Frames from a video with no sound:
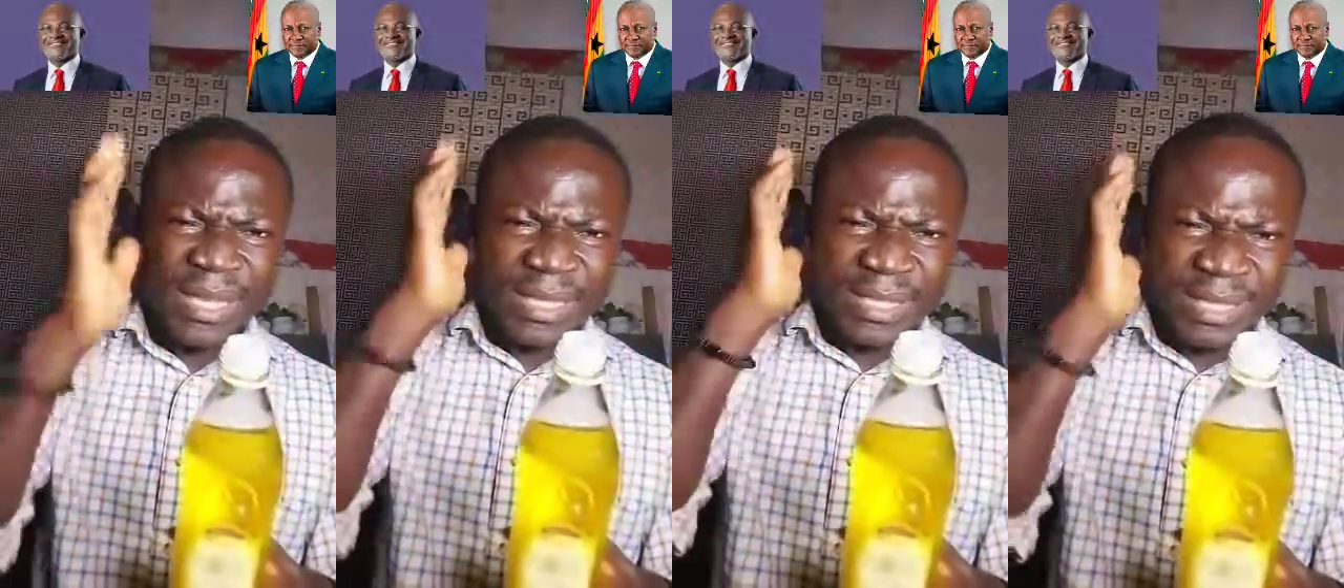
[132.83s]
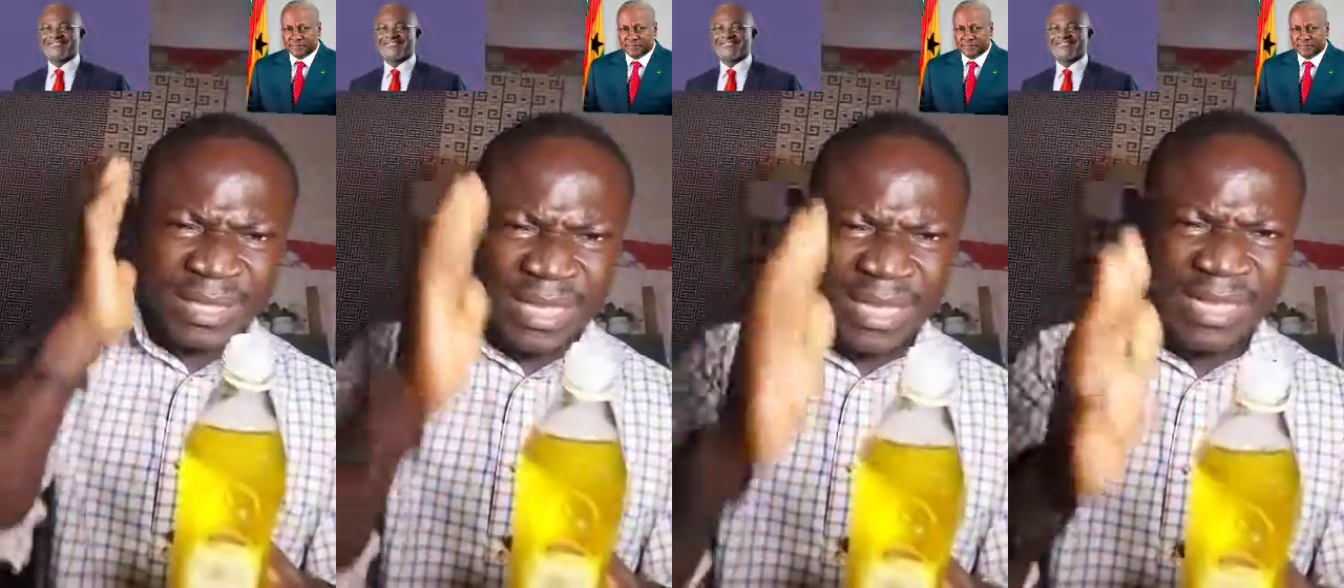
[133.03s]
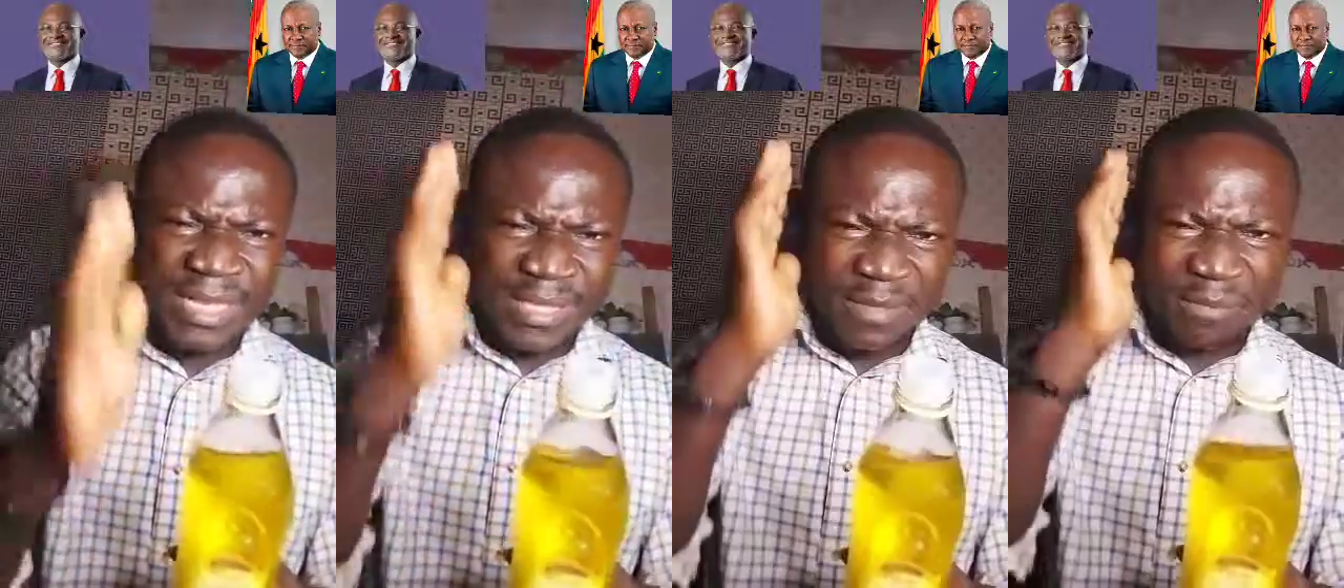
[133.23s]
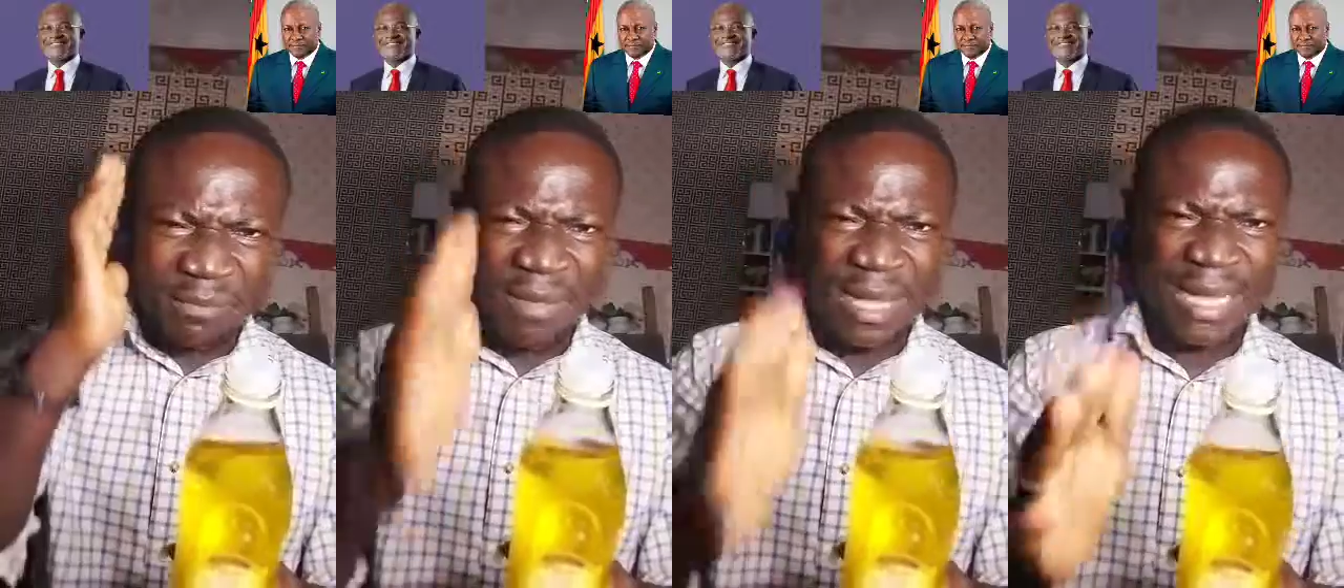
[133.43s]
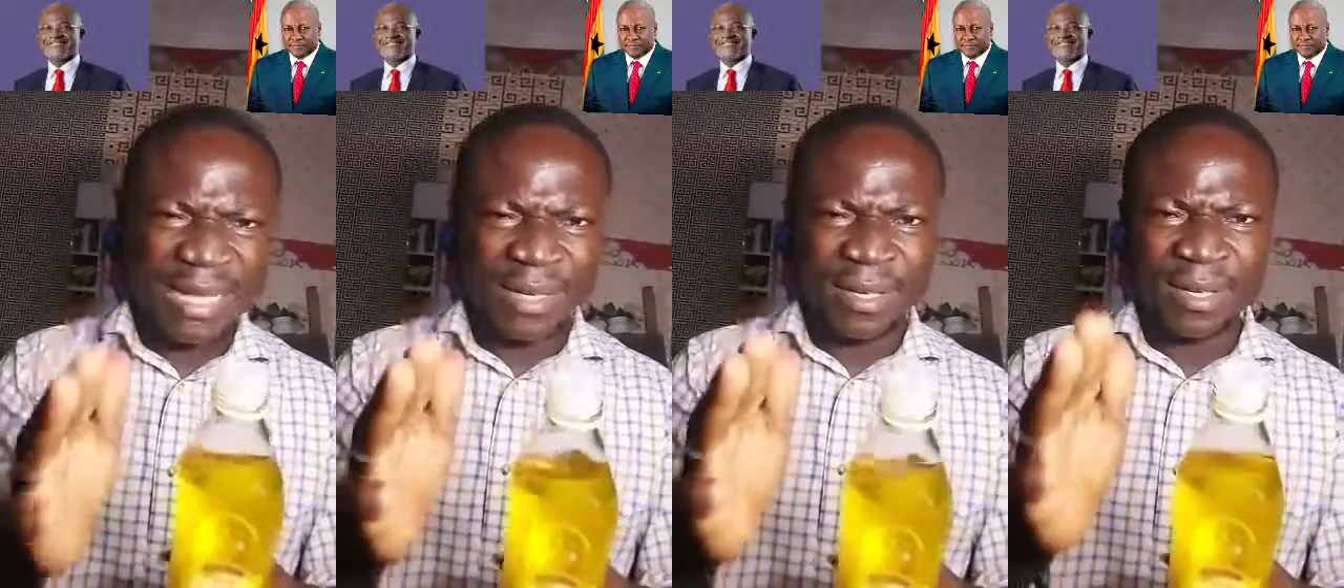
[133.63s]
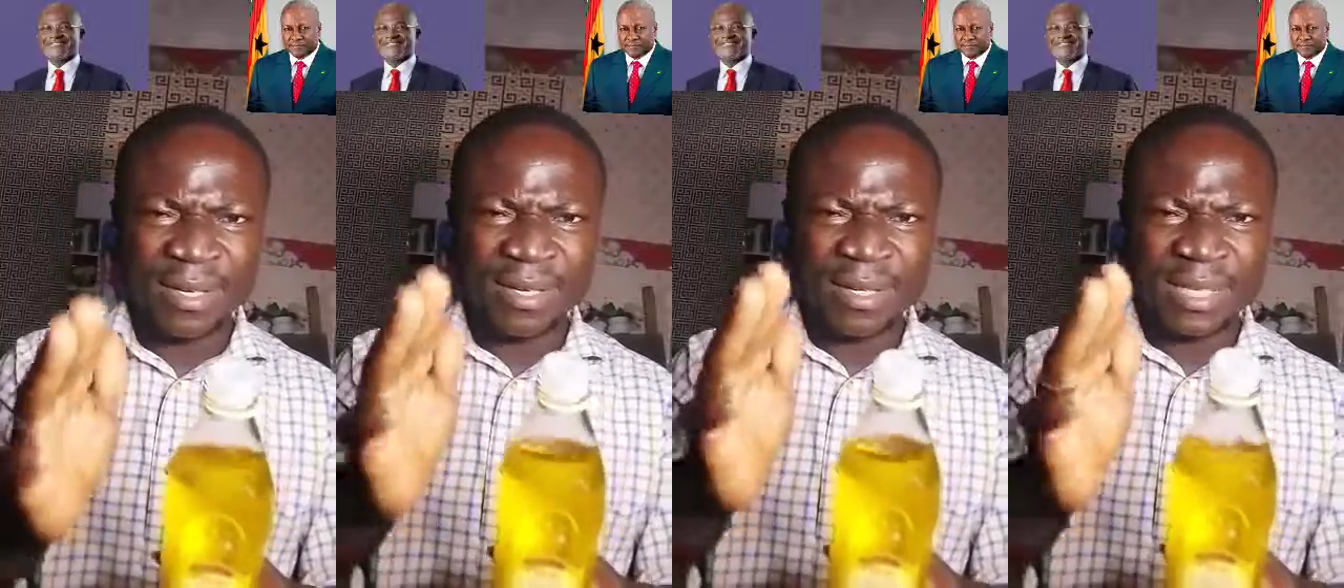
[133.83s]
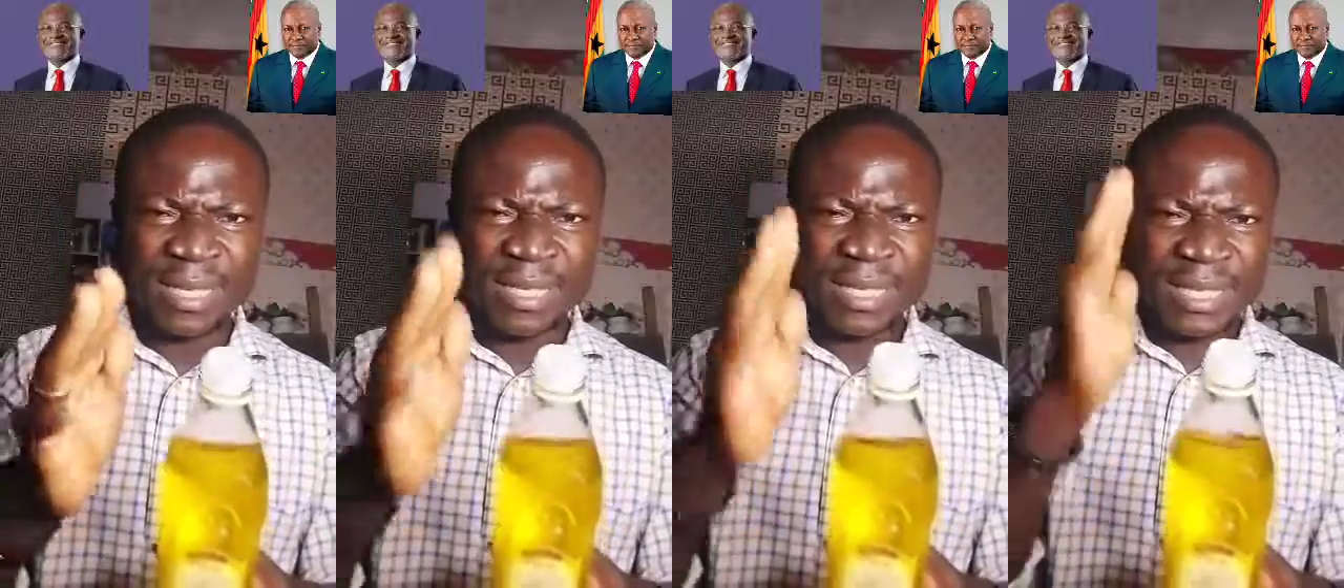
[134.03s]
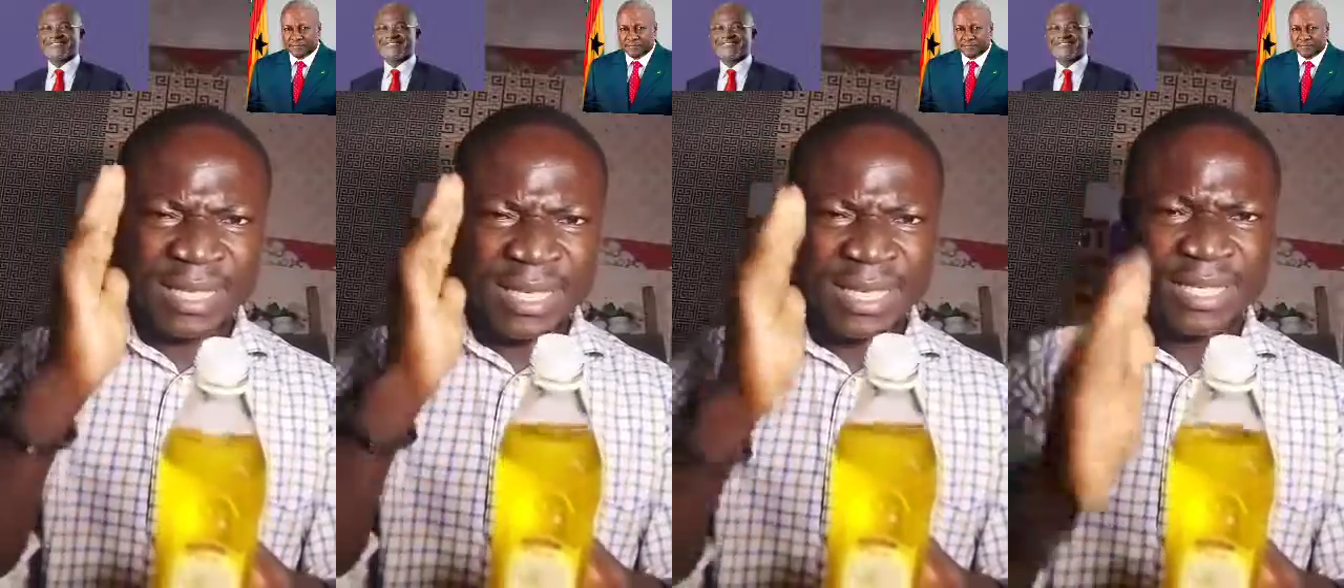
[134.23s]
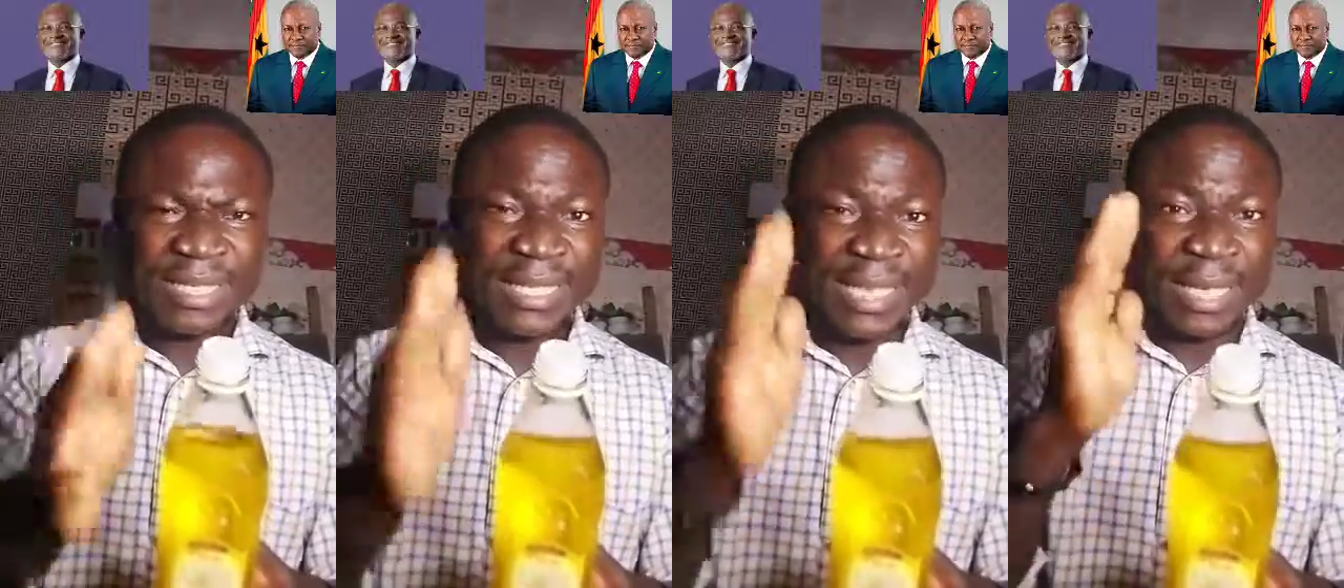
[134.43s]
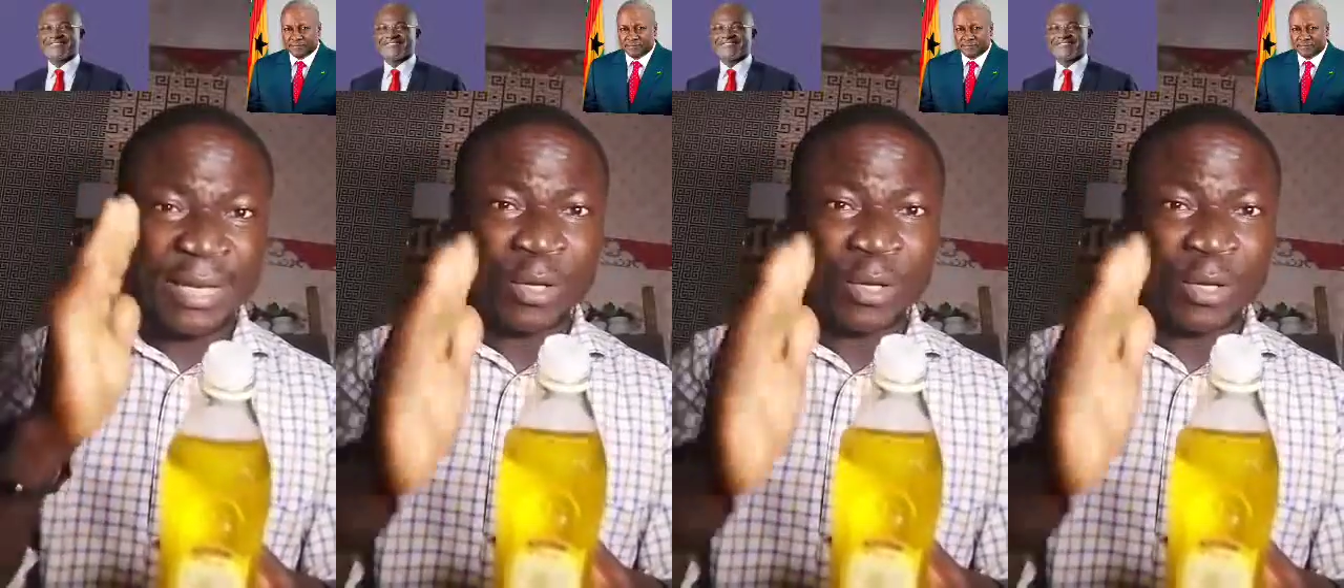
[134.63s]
this man needs